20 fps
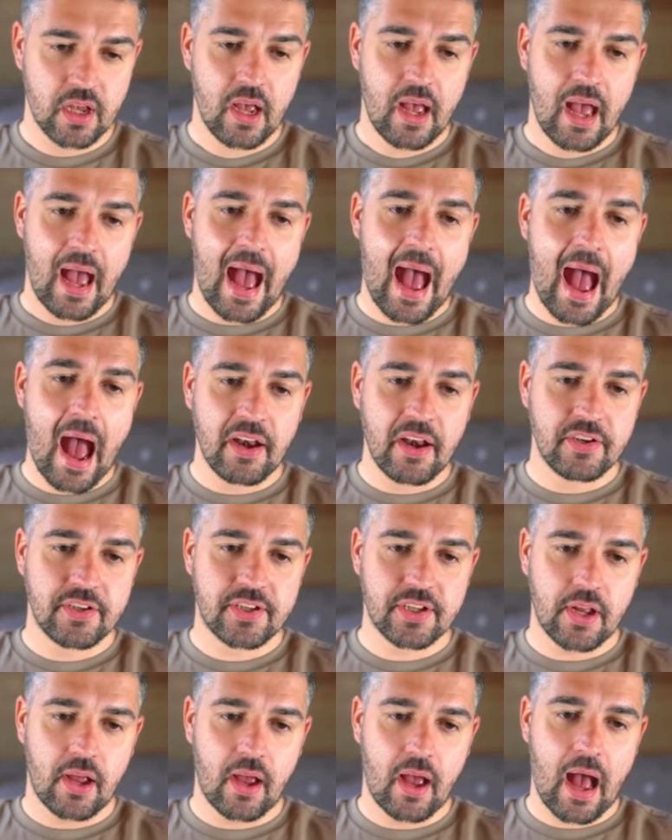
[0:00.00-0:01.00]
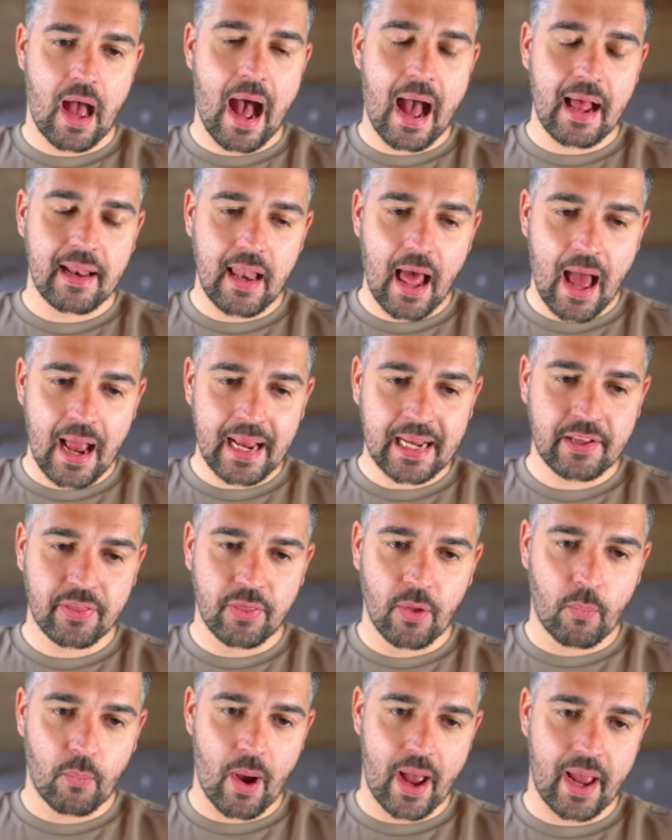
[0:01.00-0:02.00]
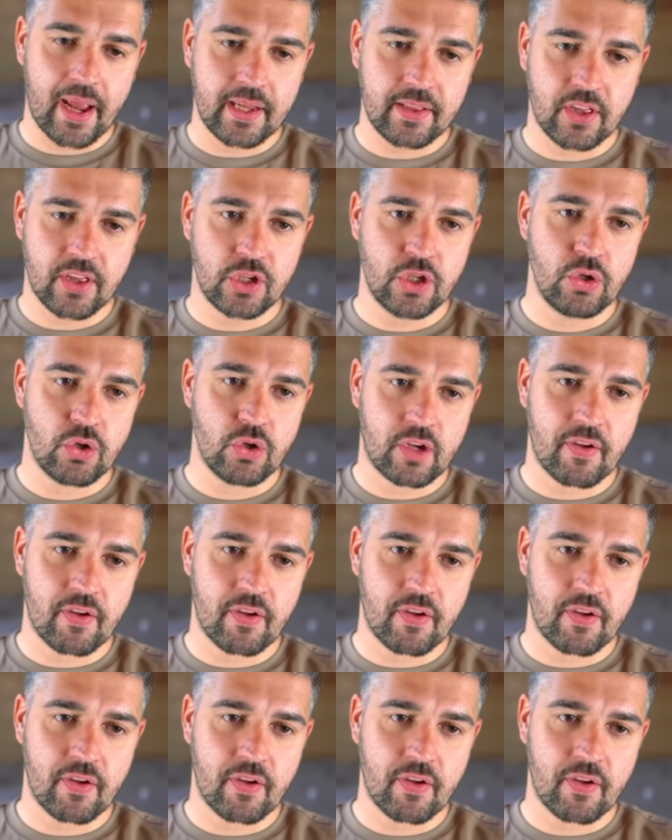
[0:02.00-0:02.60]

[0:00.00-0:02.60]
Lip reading: and I like the way that you can